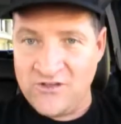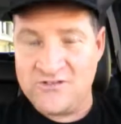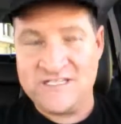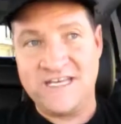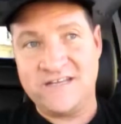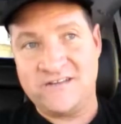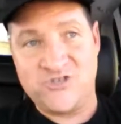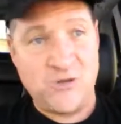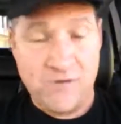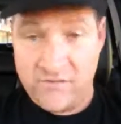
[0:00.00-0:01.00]
you take
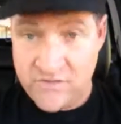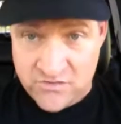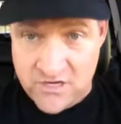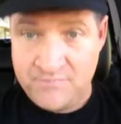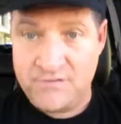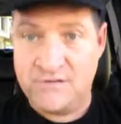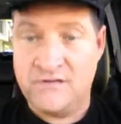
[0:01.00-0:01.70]
trip after trip,